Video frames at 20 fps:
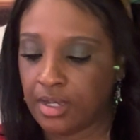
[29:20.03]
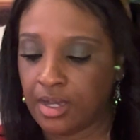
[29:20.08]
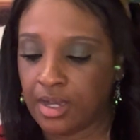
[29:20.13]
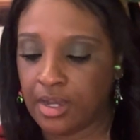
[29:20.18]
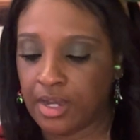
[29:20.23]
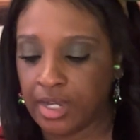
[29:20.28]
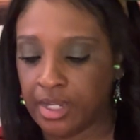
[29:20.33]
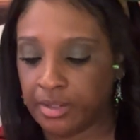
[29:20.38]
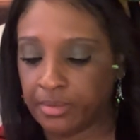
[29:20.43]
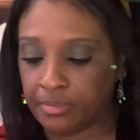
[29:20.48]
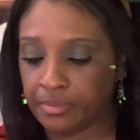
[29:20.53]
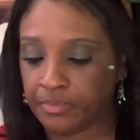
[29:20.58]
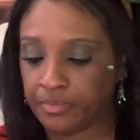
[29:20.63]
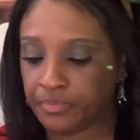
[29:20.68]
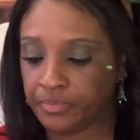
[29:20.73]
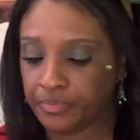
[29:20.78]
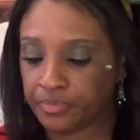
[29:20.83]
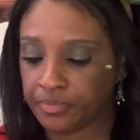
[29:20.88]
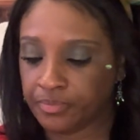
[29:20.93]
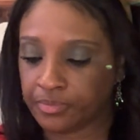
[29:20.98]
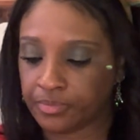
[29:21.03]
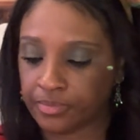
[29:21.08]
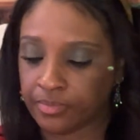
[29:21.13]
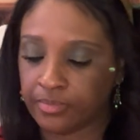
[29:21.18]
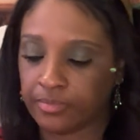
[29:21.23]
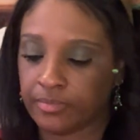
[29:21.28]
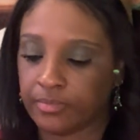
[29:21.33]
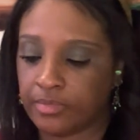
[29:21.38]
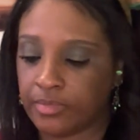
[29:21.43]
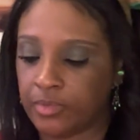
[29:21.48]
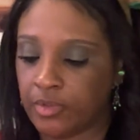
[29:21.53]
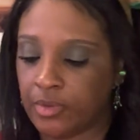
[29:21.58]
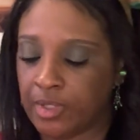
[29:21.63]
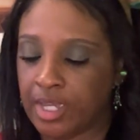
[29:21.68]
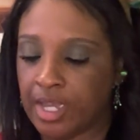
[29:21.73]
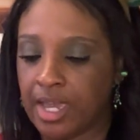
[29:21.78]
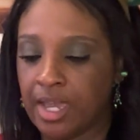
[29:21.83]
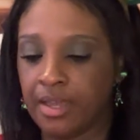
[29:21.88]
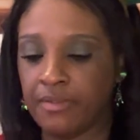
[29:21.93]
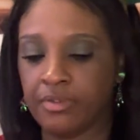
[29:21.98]
All right. What do we
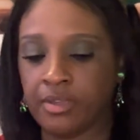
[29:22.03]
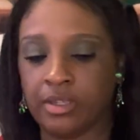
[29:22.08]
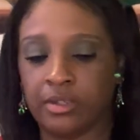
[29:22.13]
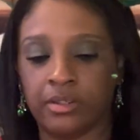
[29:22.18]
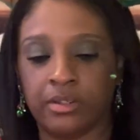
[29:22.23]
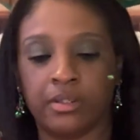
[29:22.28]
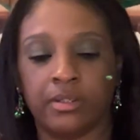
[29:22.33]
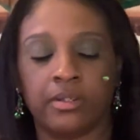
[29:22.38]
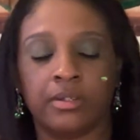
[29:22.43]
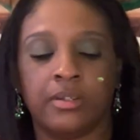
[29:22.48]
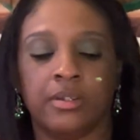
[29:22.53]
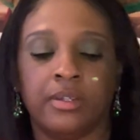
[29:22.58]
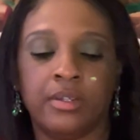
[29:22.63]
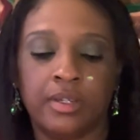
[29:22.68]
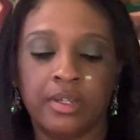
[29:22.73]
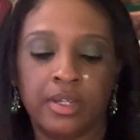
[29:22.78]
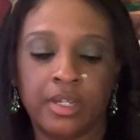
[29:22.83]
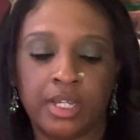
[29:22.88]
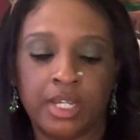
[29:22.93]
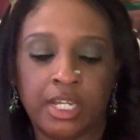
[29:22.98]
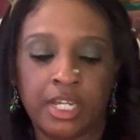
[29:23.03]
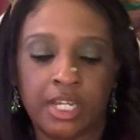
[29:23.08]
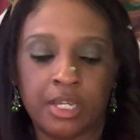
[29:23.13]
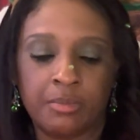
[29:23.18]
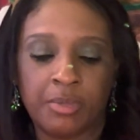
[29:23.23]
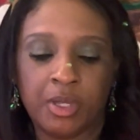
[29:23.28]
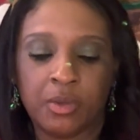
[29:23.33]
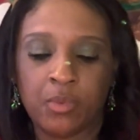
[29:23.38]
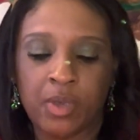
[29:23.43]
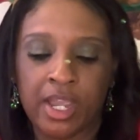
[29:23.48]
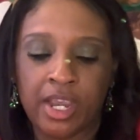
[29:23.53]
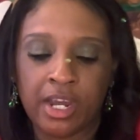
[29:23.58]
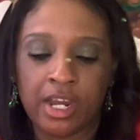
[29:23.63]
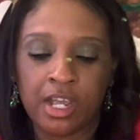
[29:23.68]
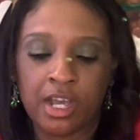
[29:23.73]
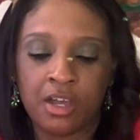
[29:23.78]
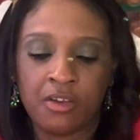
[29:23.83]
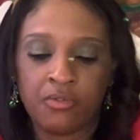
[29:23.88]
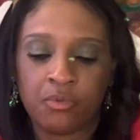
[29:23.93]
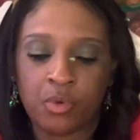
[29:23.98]
have here? Beware
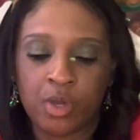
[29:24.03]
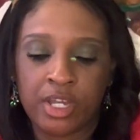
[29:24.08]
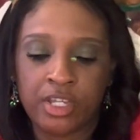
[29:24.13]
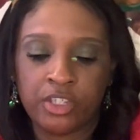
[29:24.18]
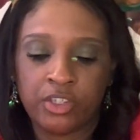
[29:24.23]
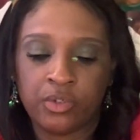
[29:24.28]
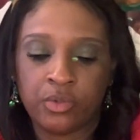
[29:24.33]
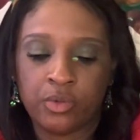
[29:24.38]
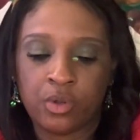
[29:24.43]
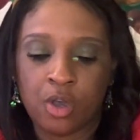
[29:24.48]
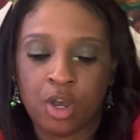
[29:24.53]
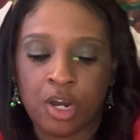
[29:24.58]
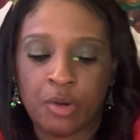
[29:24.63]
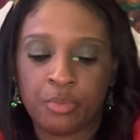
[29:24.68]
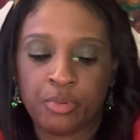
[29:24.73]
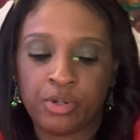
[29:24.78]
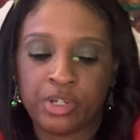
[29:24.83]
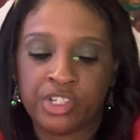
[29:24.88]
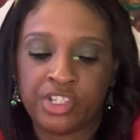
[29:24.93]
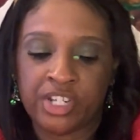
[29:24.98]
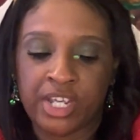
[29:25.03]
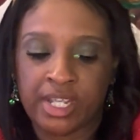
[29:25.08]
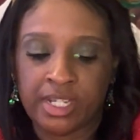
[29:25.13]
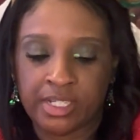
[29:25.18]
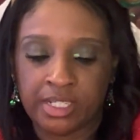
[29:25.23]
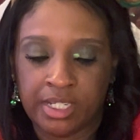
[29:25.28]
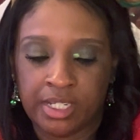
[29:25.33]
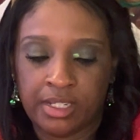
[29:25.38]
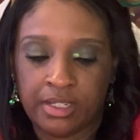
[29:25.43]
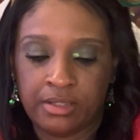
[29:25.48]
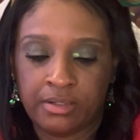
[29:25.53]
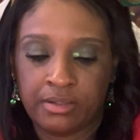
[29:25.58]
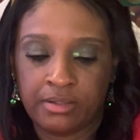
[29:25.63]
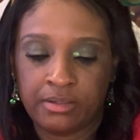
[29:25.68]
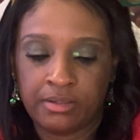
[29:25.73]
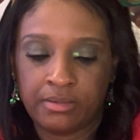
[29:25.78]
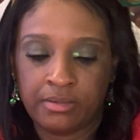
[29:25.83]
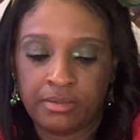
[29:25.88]
of what you are projecting.